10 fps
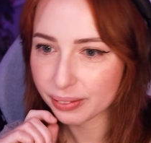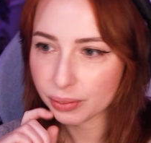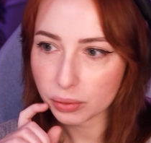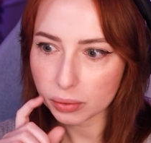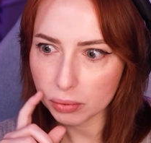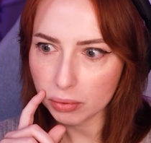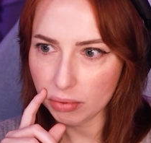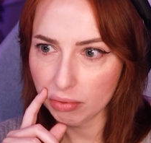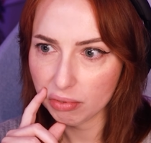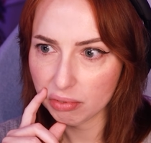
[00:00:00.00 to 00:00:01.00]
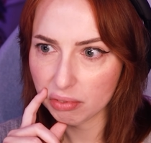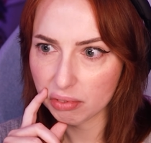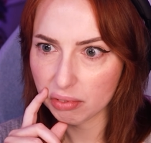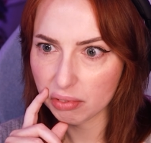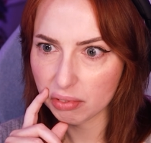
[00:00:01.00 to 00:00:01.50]
paid.
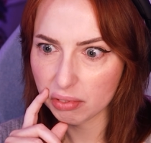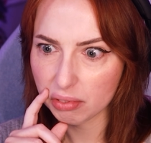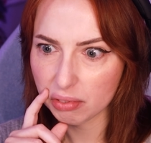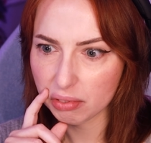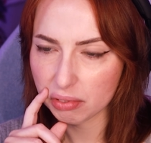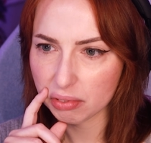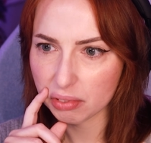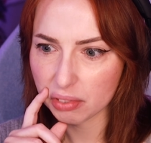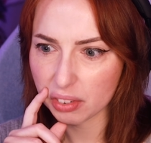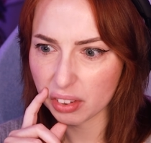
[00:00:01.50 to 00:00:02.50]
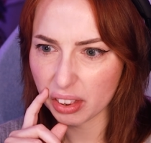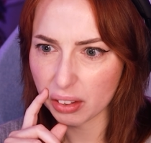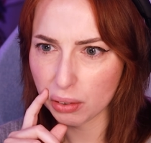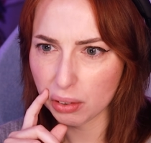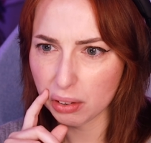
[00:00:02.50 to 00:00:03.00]
Taxes filed.
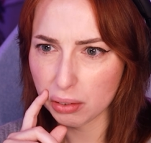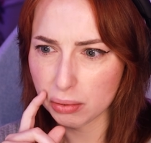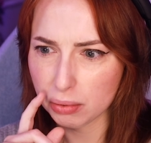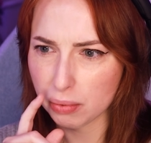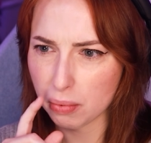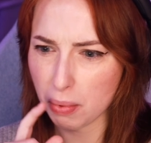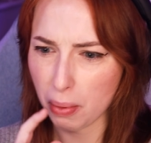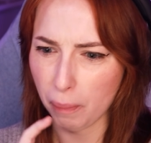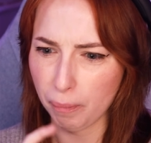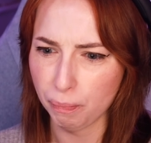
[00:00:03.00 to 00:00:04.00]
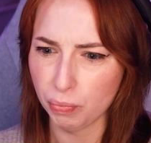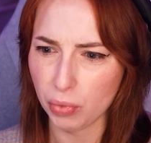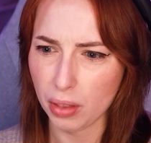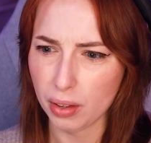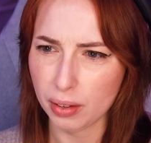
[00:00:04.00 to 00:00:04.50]
Chores
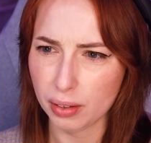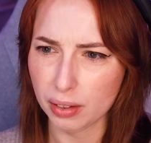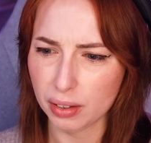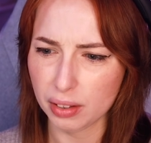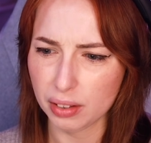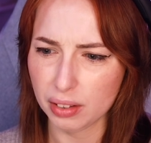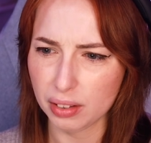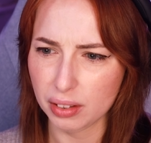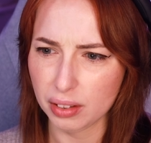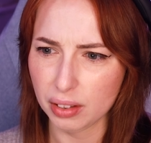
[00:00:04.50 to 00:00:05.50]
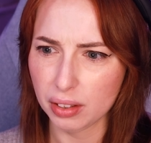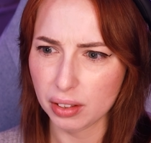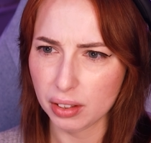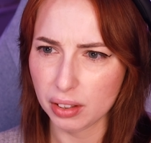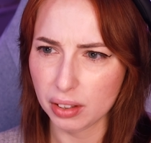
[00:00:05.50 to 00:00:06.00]
done.
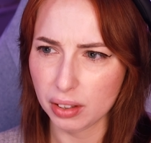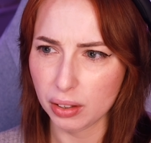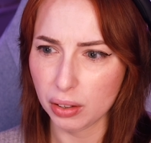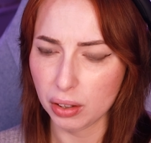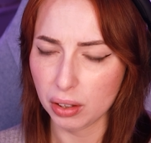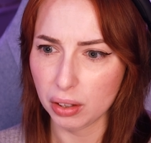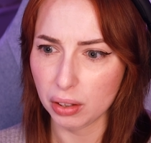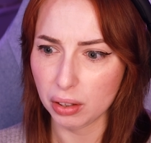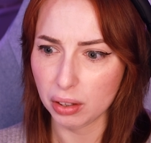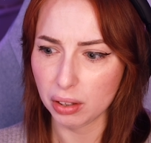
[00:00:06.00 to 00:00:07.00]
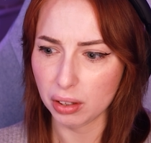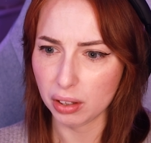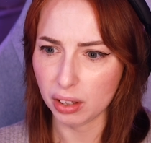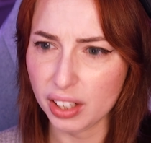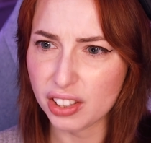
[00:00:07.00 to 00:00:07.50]
I can handle
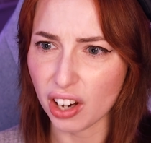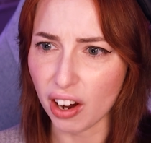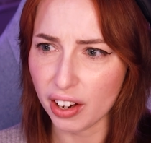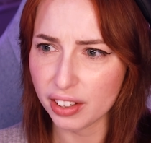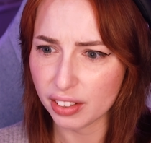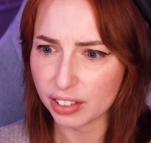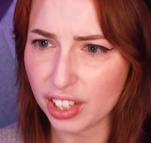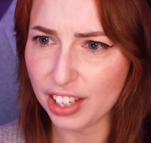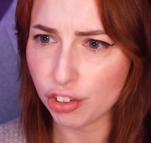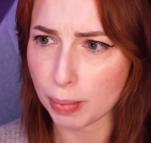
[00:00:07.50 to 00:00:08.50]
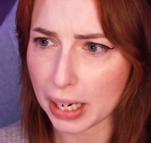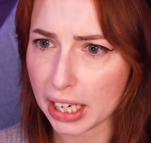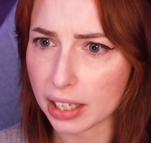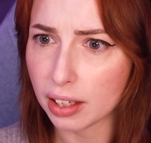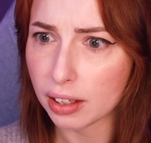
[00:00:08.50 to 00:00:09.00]
anything! I can't. Teach Nothing
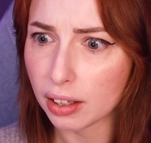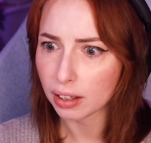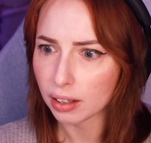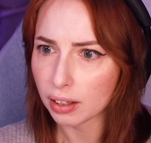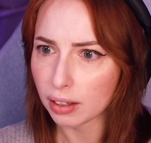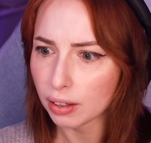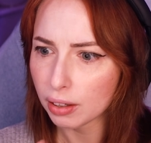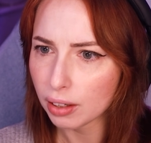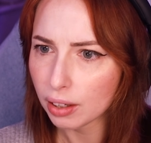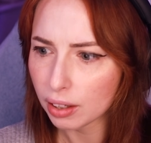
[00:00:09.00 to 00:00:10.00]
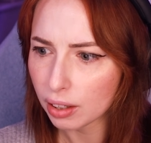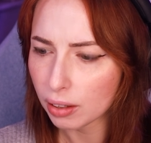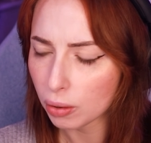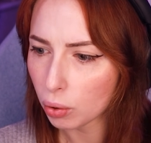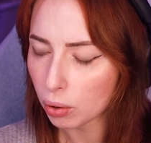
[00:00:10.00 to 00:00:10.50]
me. can stop me.
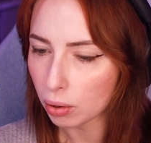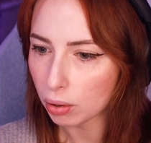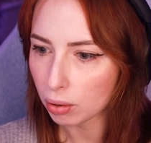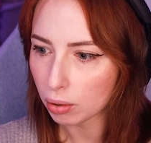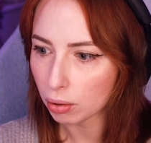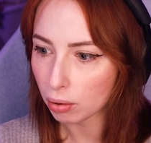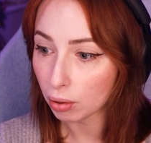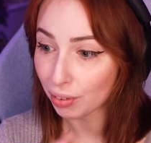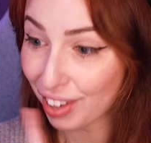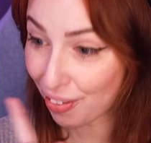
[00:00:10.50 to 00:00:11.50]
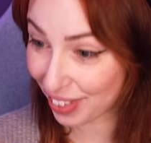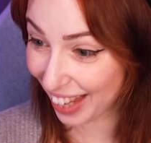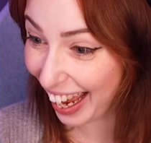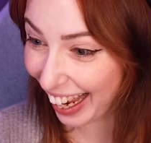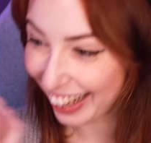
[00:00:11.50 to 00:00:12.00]
Except for
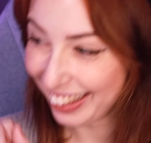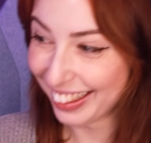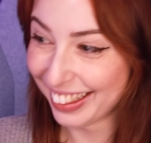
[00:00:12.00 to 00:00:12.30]
that.